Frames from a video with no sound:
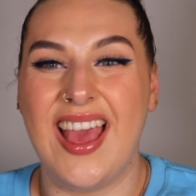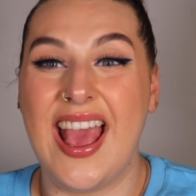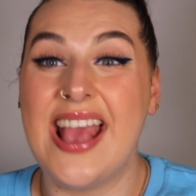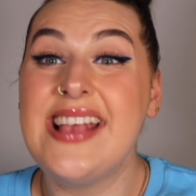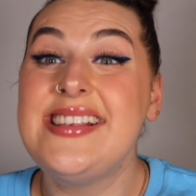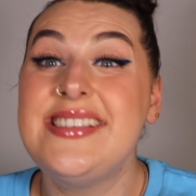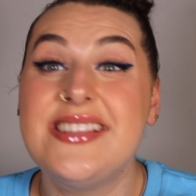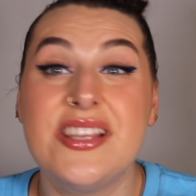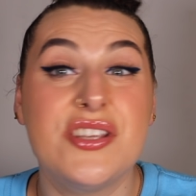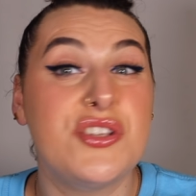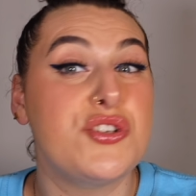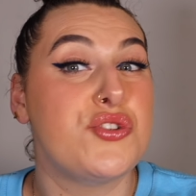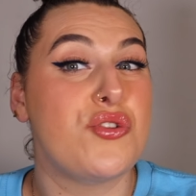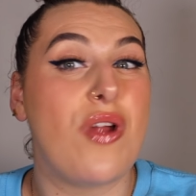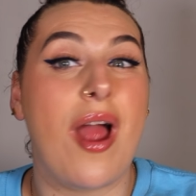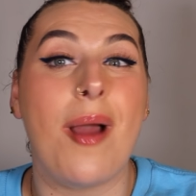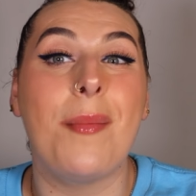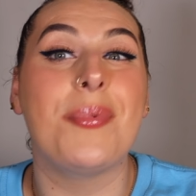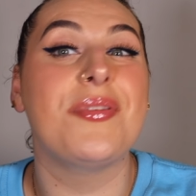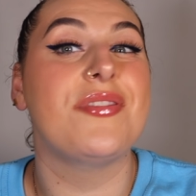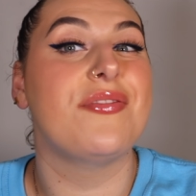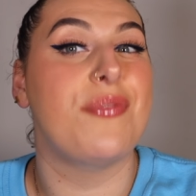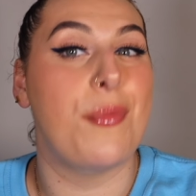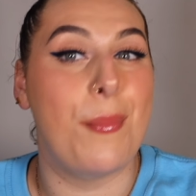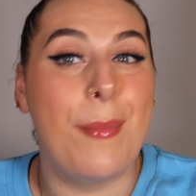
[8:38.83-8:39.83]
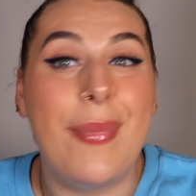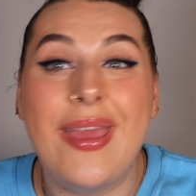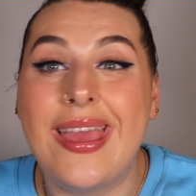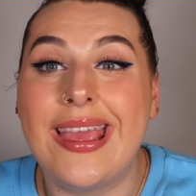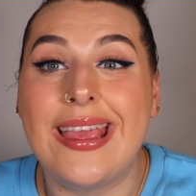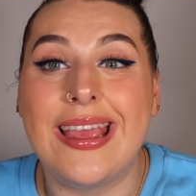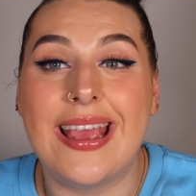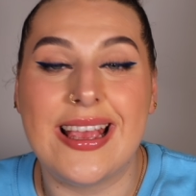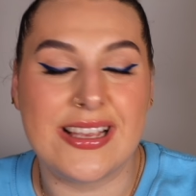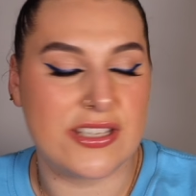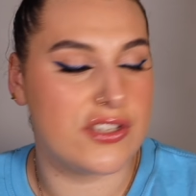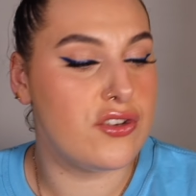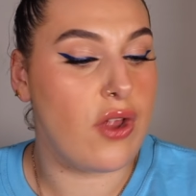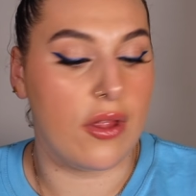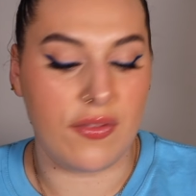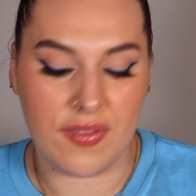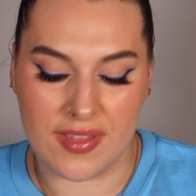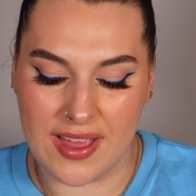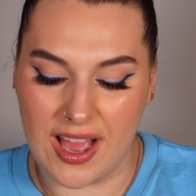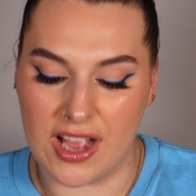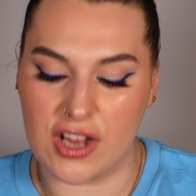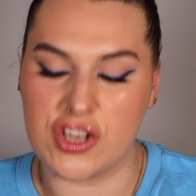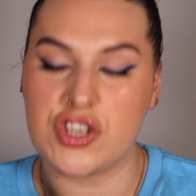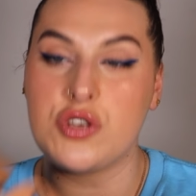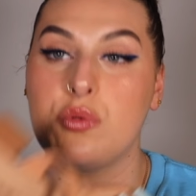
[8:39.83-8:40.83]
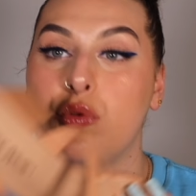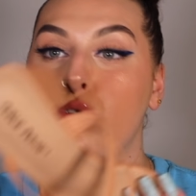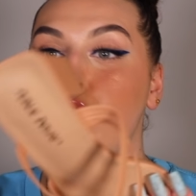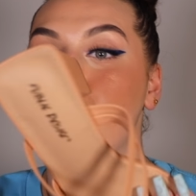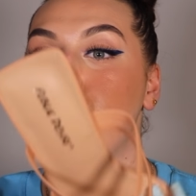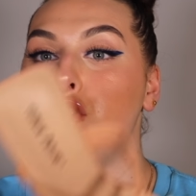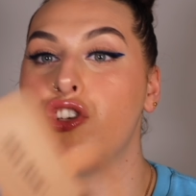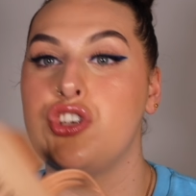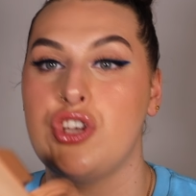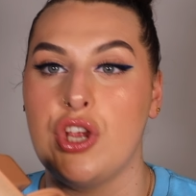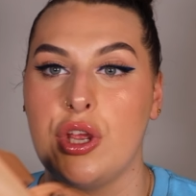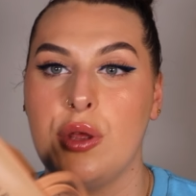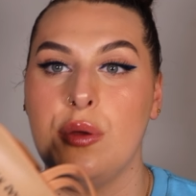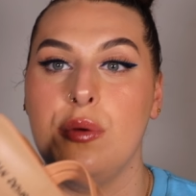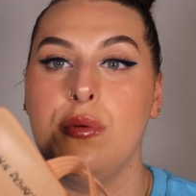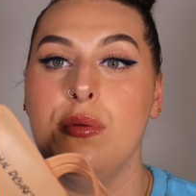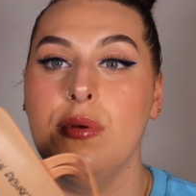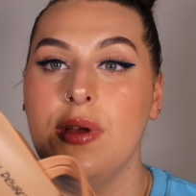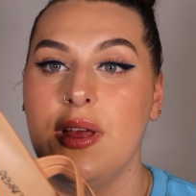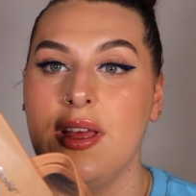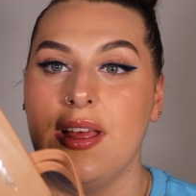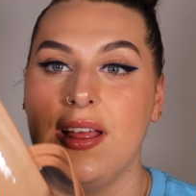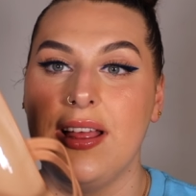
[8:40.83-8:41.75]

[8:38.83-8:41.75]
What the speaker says: it's the straps for me. It's not the actual shoe.